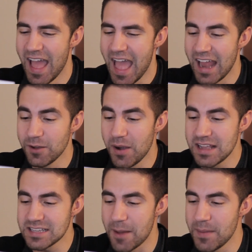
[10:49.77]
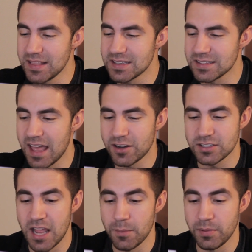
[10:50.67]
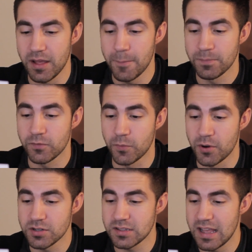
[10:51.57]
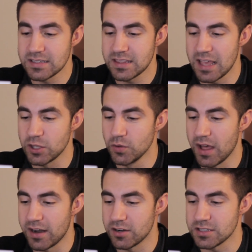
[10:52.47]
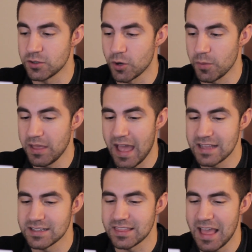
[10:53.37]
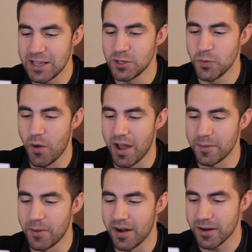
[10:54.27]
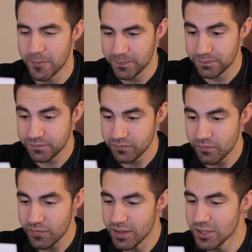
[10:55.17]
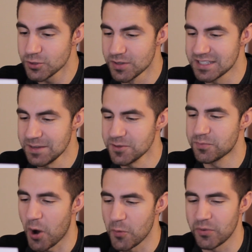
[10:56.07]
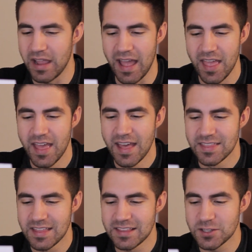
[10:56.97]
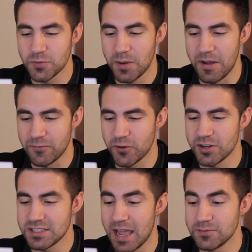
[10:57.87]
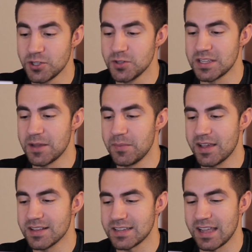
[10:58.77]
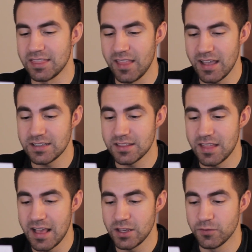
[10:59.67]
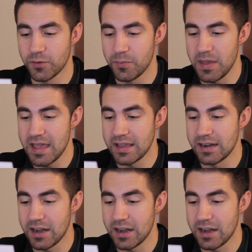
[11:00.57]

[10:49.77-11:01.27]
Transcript: Anyways, I made this letter template for personalized thank you letters. It normally has a thank you watermark. So it seems appropriate that this is one of my first times using it because I'd like to thank you for being an